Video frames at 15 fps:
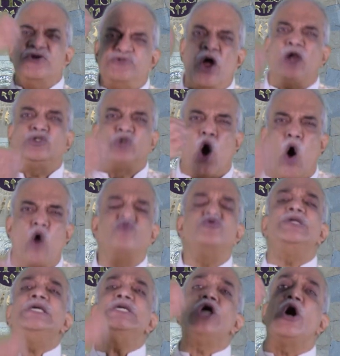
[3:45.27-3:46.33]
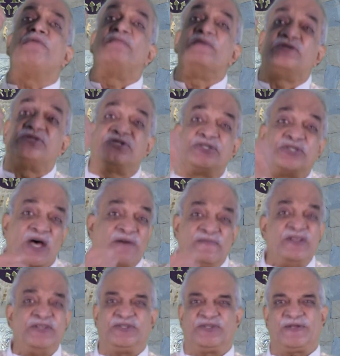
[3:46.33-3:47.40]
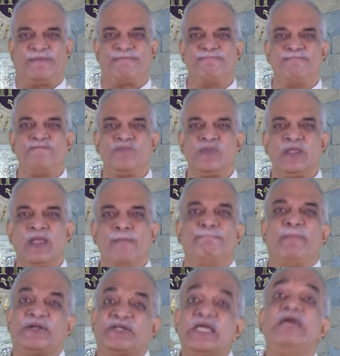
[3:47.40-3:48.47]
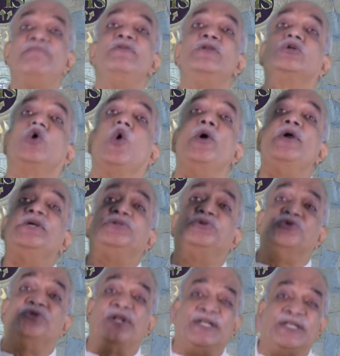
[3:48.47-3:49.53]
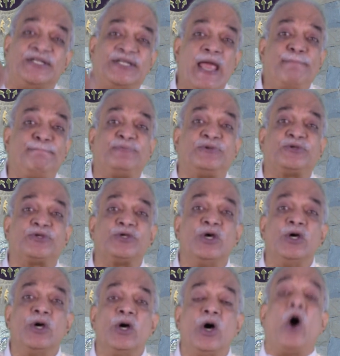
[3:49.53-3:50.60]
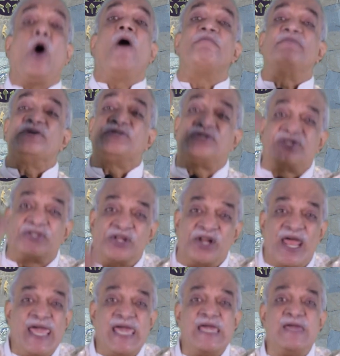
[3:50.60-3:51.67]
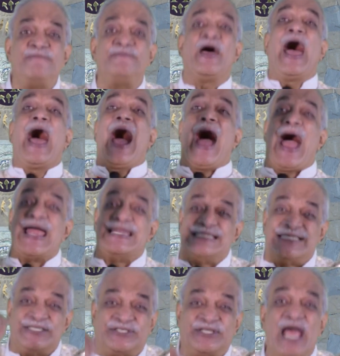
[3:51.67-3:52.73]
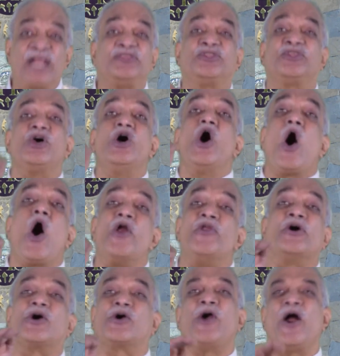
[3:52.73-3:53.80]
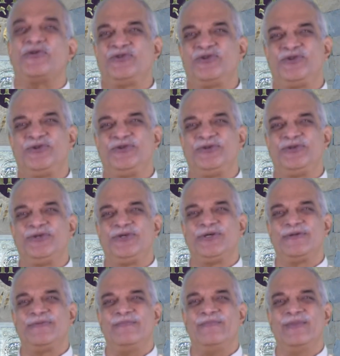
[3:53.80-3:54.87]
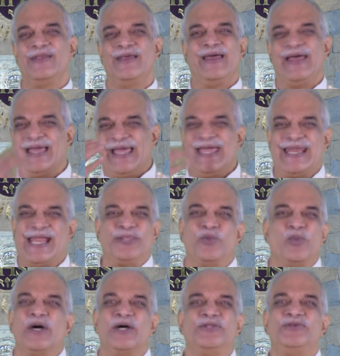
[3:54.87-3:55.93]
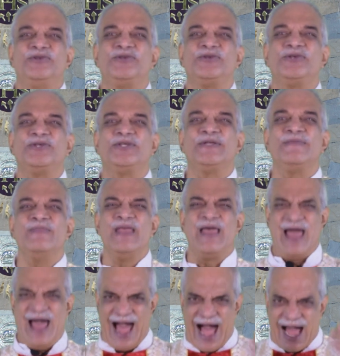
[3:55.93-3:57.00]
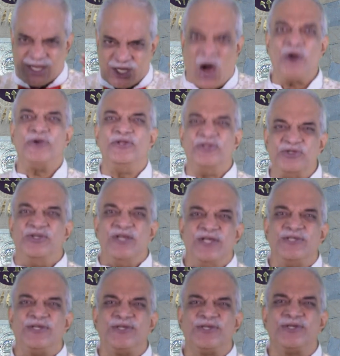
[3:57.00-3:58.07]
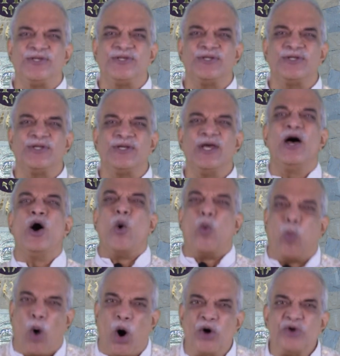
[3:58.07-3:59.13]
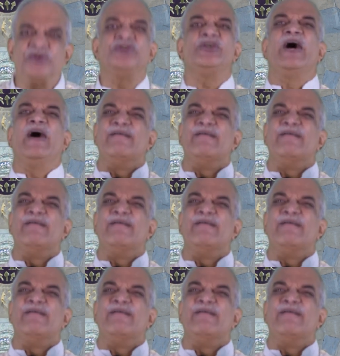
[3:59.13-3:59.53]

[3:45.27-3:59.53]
not only of a servant, but even going to the depths of a slave and death on a cross. In other words, our God in Jesus was